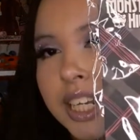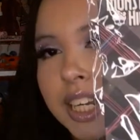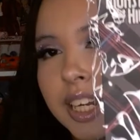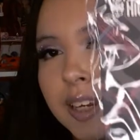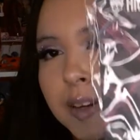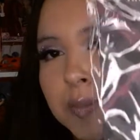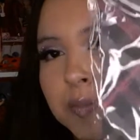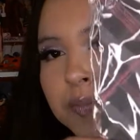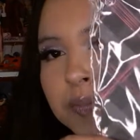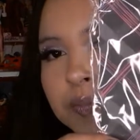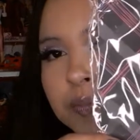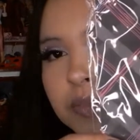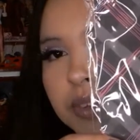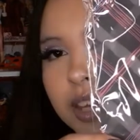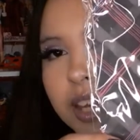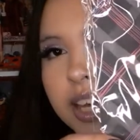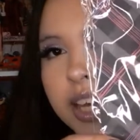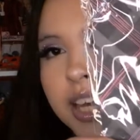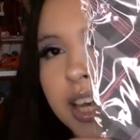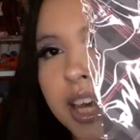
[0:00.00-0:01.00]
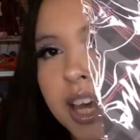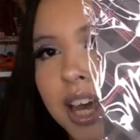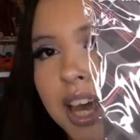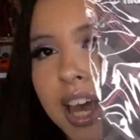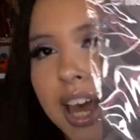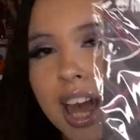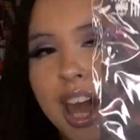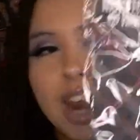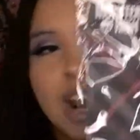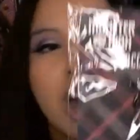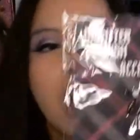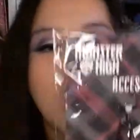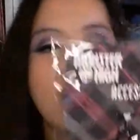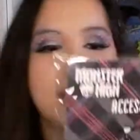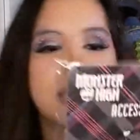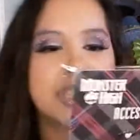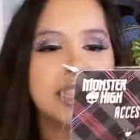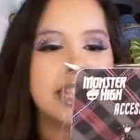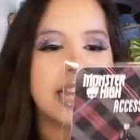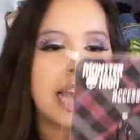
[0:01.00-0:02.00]
kit, and
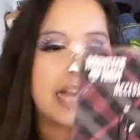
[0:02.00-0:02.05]
honestly